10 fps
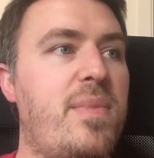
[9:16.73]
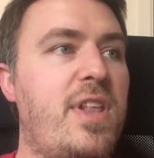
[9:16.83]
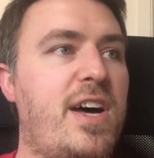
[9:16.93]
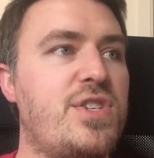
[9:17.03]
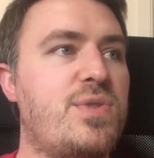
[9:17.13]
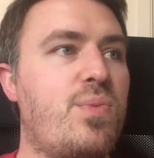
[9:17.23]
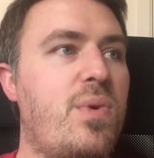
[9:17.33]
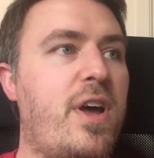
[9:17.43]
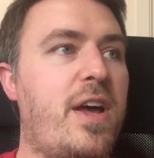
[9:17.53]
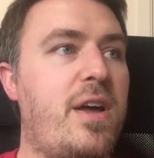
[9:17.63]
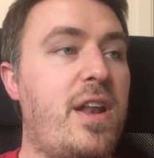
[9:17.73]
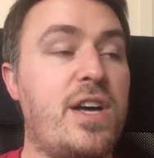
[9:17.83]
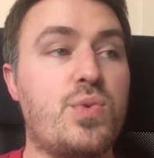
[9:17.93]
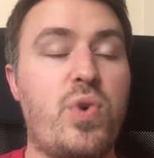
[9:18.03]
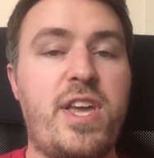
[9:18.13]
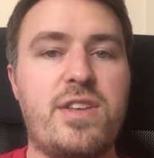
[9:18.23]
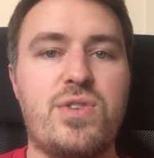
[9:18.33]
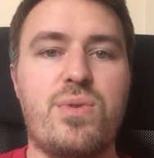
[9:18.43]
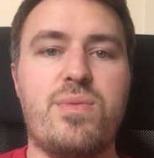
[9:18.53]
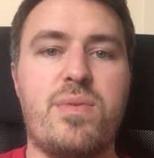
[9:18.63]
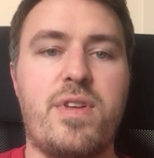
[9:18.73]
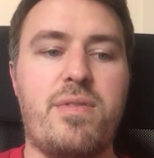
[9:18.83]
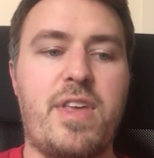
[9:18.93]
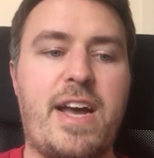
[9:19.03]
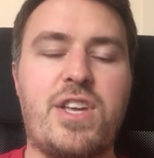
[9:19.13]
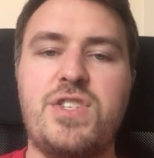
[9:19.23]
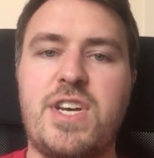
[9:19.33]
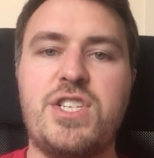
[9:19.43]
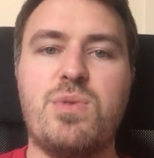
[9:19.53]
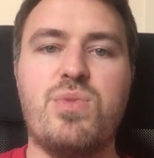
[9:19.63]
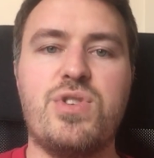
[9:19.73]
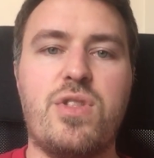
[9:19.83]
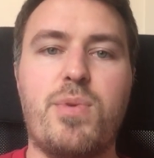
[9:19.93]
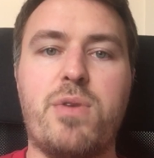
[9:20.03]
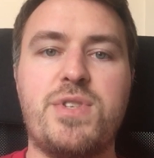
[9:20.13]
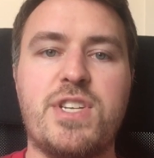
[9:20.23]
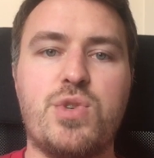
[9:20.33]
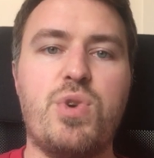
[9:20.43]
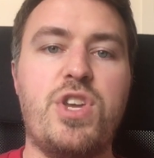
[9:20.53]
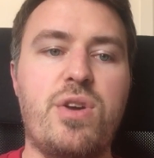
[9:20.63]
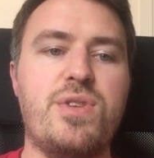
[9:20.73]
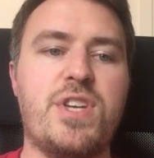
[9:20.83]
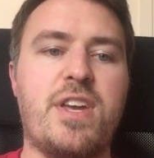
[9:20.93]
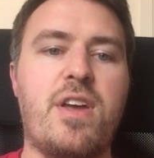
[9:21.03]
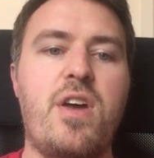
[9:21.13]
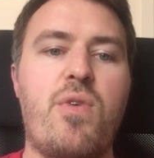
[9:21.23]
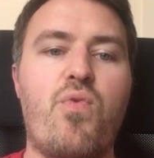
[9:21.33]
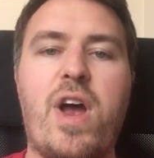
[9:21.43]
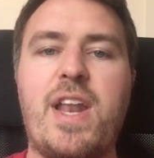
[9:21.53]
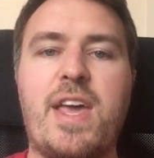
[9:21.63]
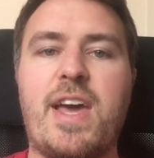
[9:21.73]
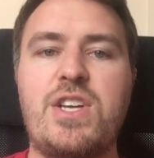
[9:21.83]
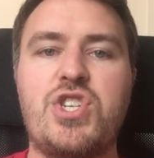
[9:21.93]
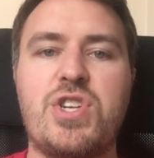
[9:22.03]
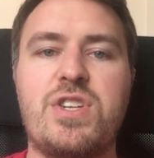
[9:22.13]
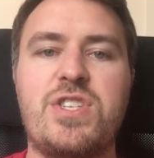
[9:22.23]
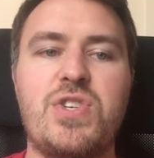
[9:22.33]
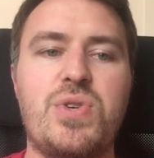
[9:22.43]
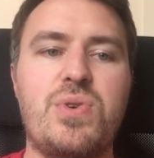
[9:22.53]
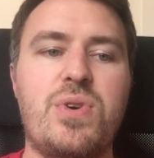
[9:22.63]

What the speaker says: Last week, sort of, the accusation was that the bottom six were using relegation to